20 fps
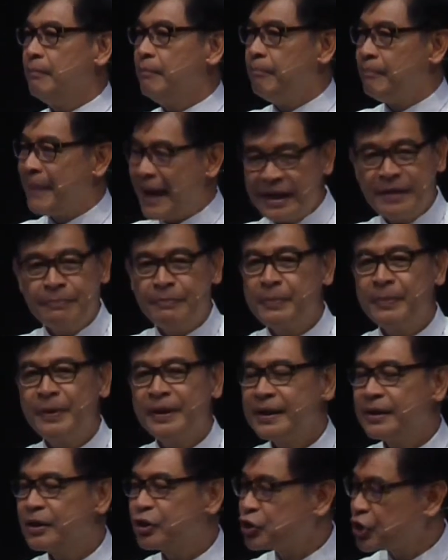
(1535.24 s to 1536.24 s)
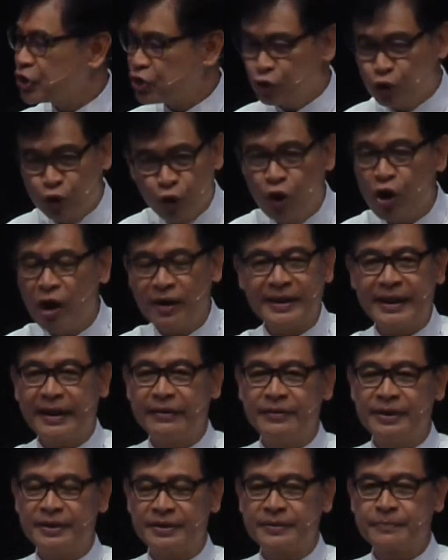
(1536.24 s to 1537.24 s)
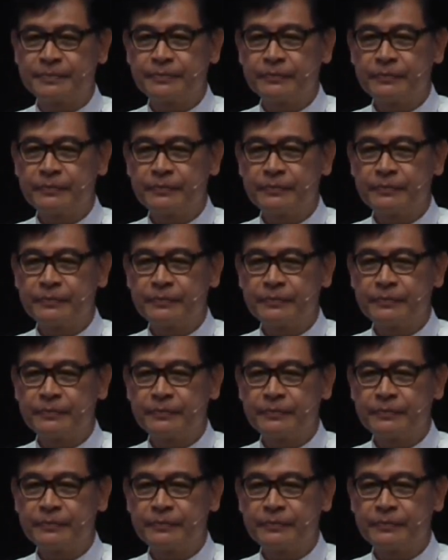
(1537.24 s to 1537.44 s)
Many people in the church do not get this.